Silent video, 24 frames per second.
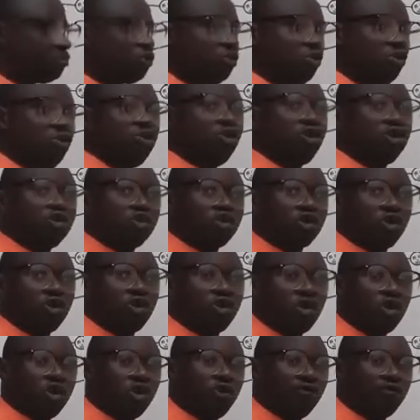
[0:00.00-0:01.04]

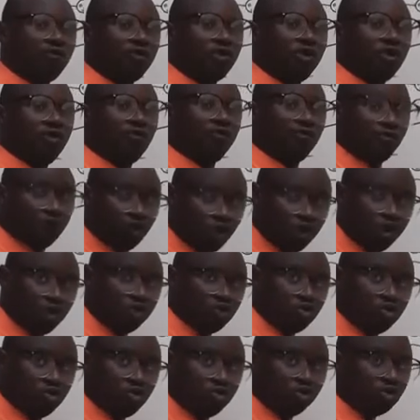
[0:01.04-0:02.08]
production of
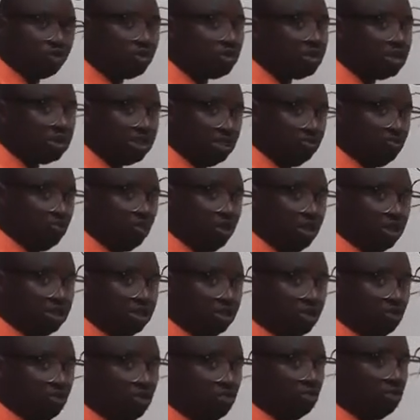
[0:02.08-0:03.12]
follicle
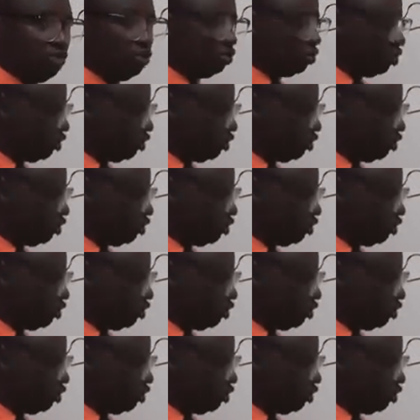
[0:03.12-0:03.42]
stimulating hormone.